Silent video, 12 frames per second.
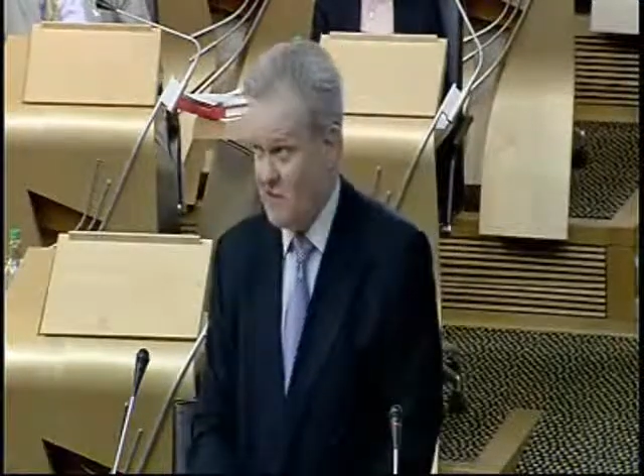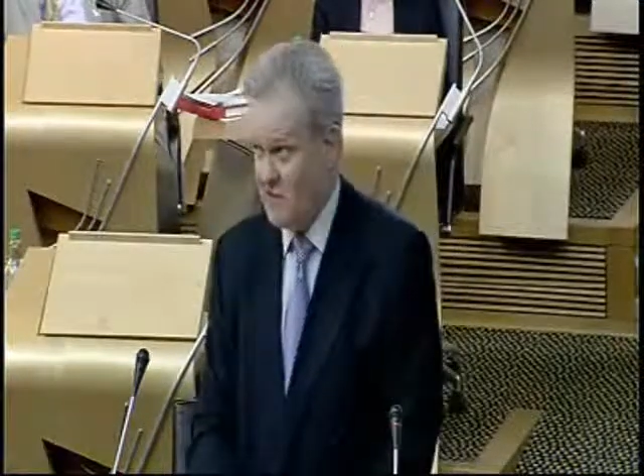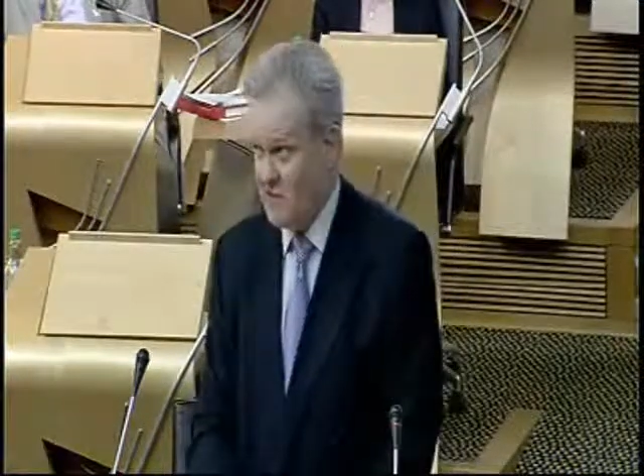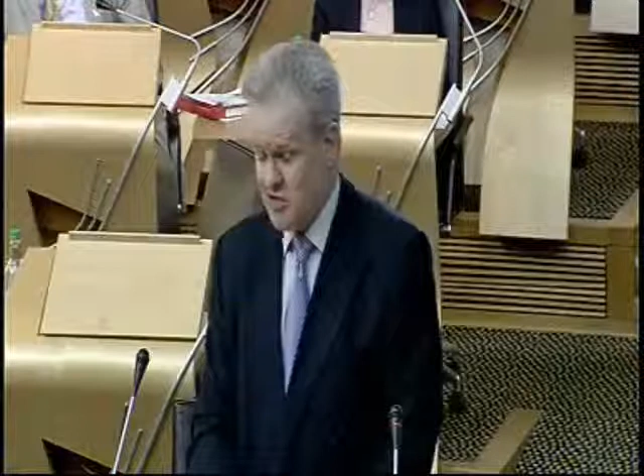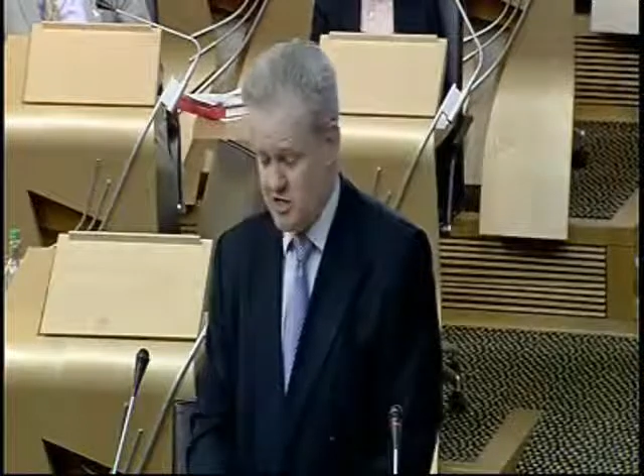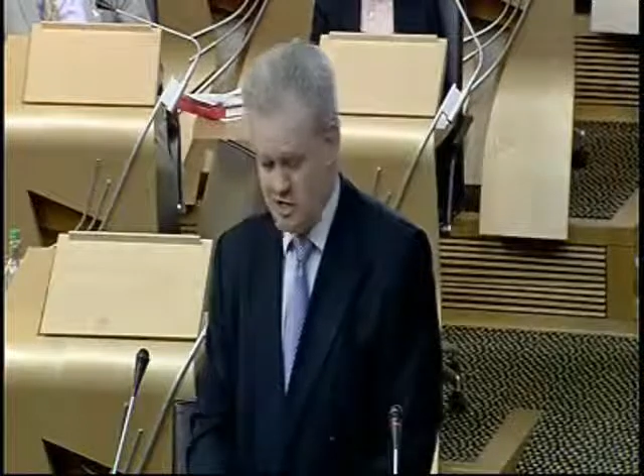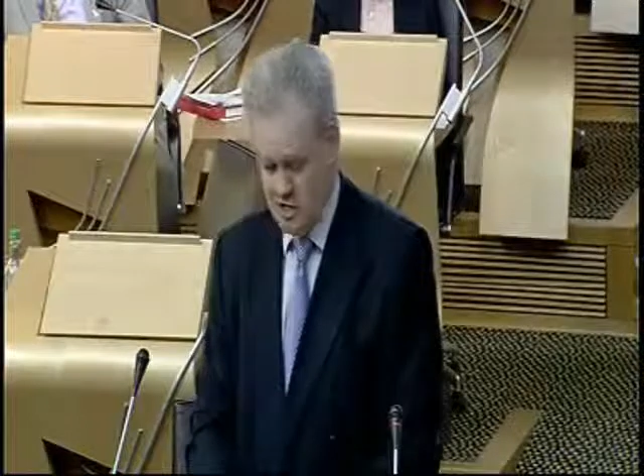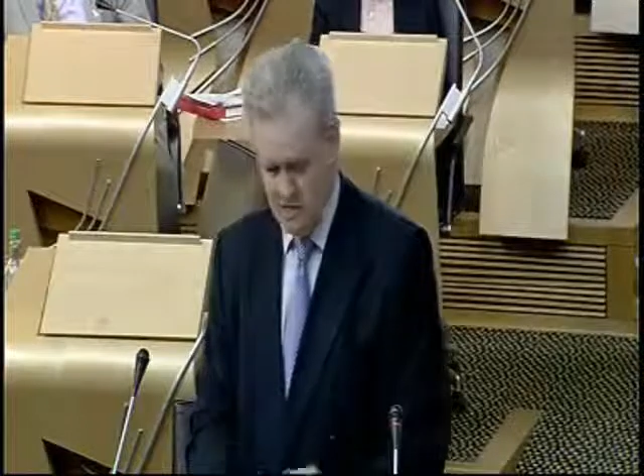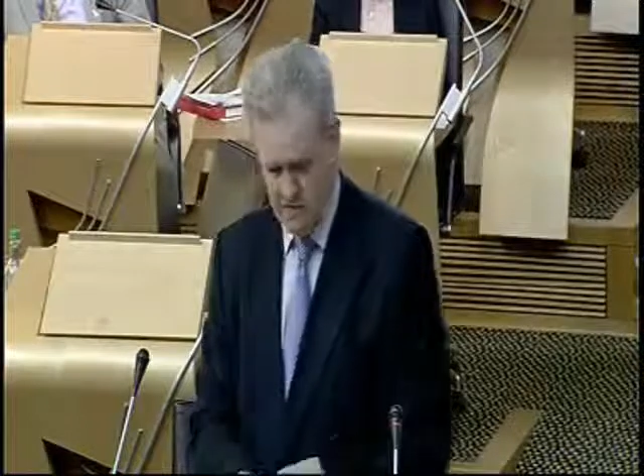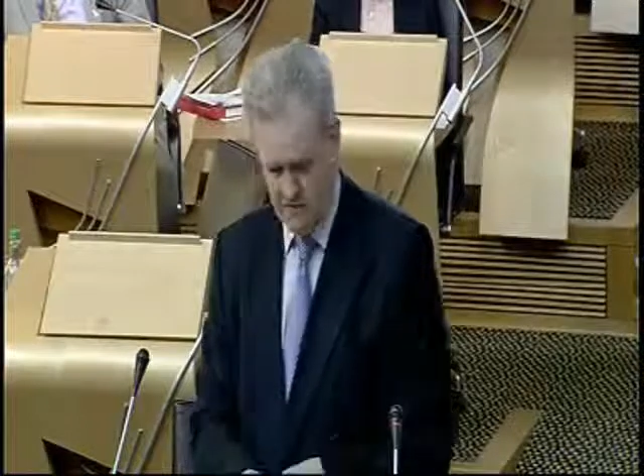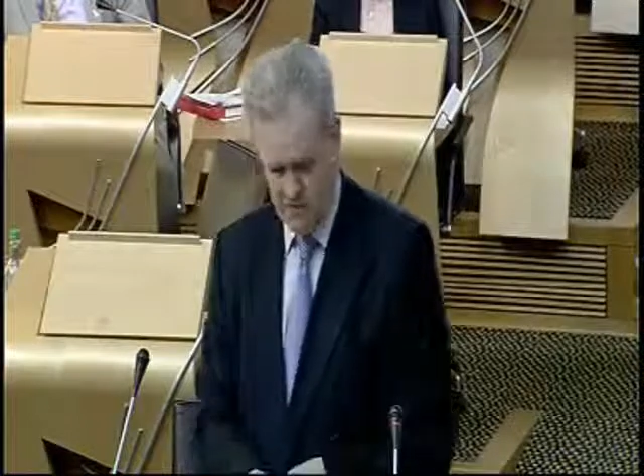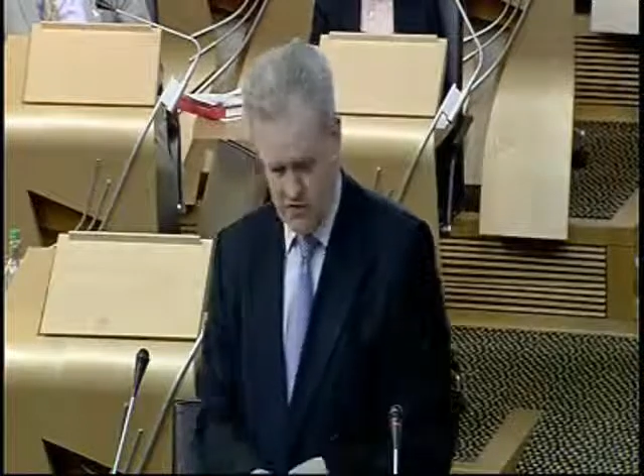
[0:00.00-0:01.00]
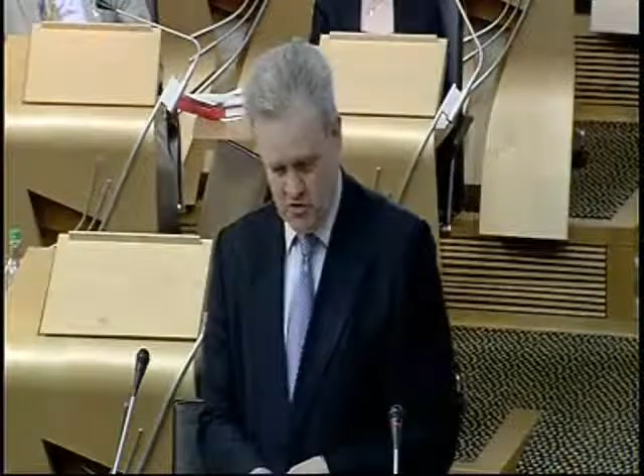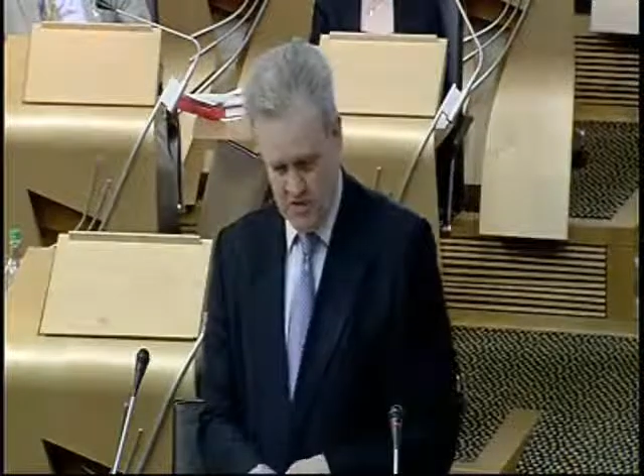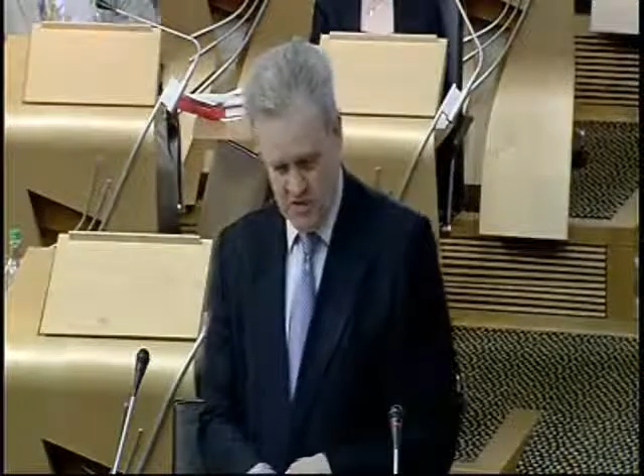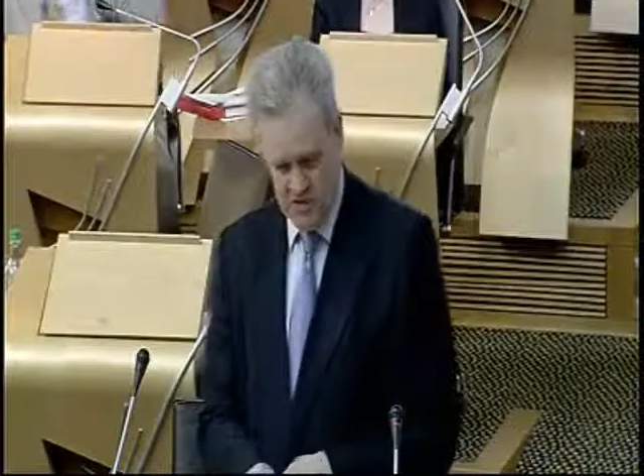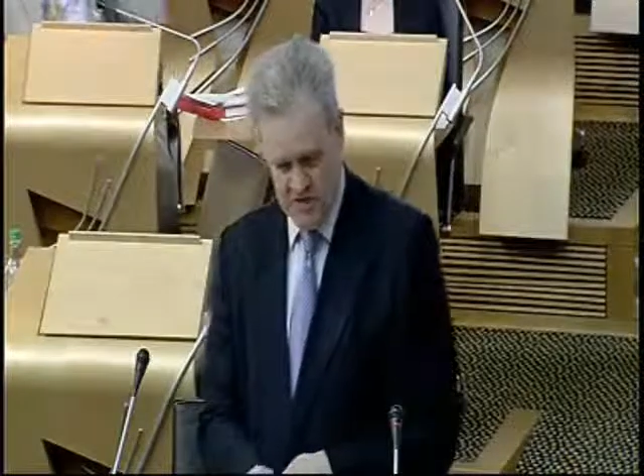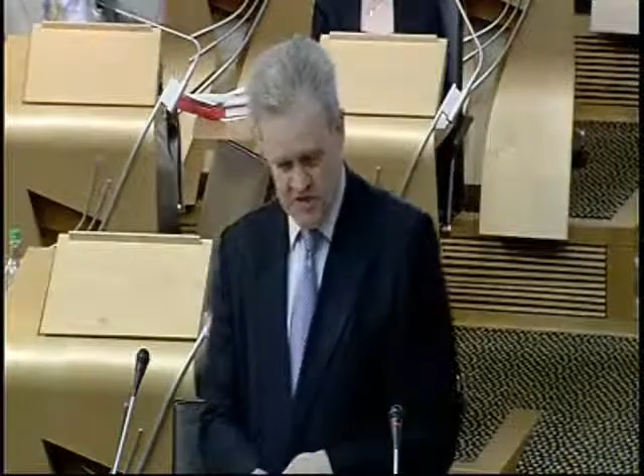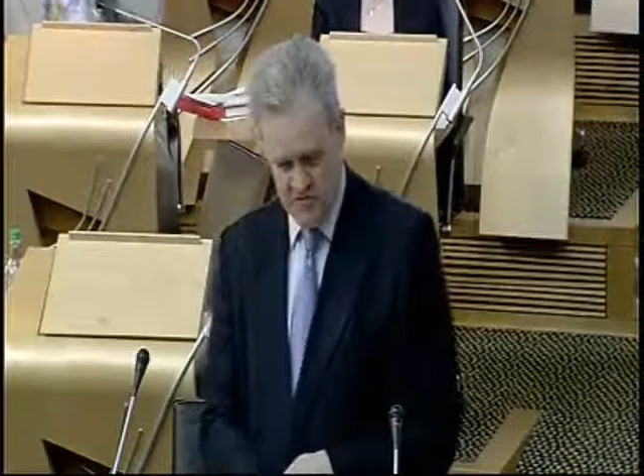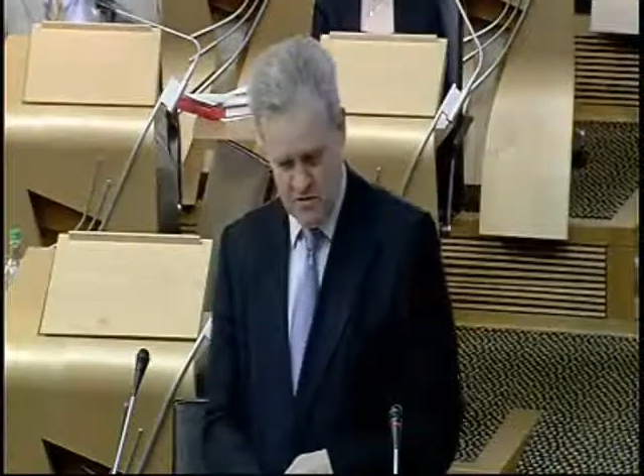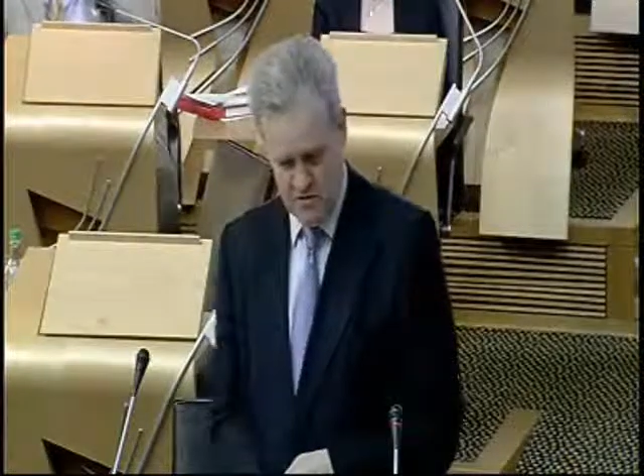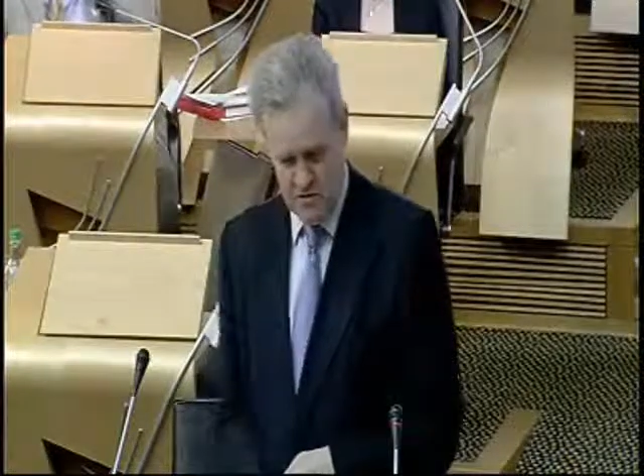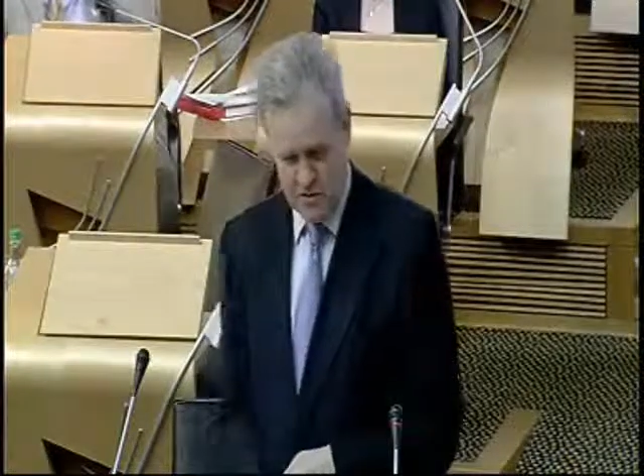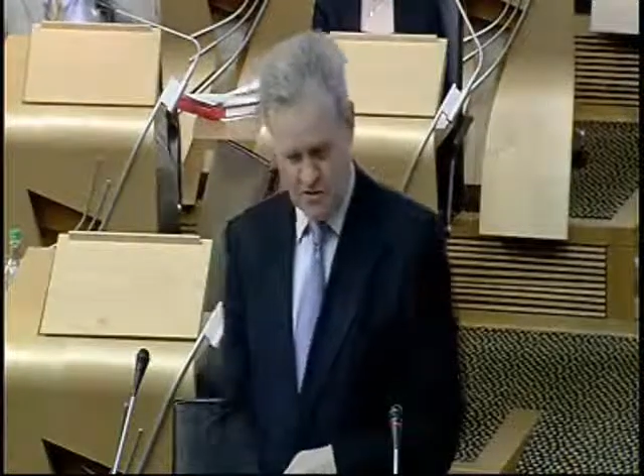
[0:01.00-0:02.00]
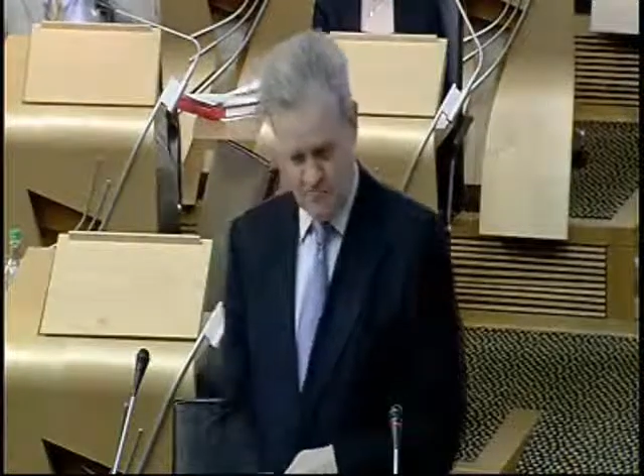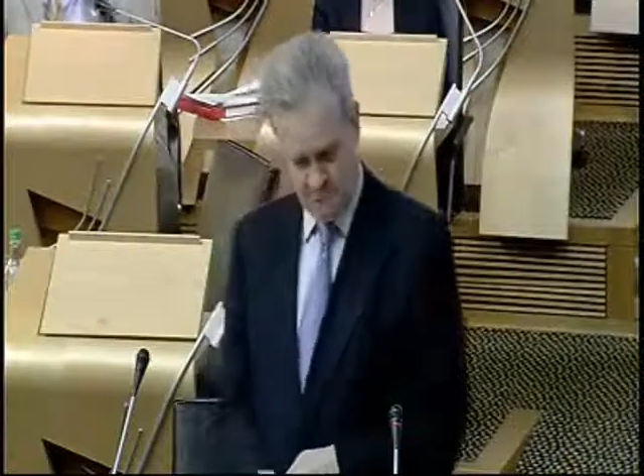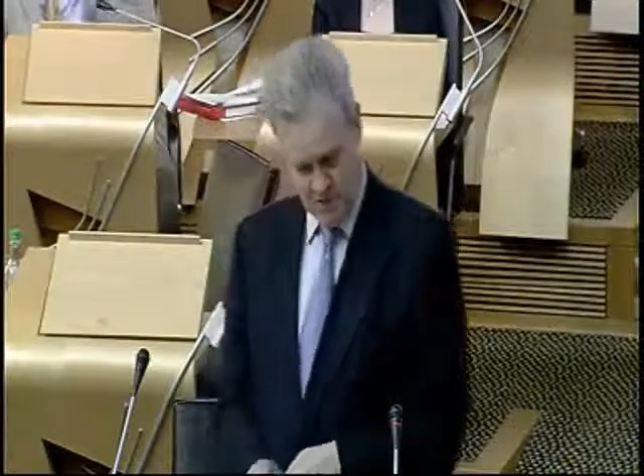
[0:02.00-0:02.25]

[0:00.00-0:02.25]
a serious and informed debate about it.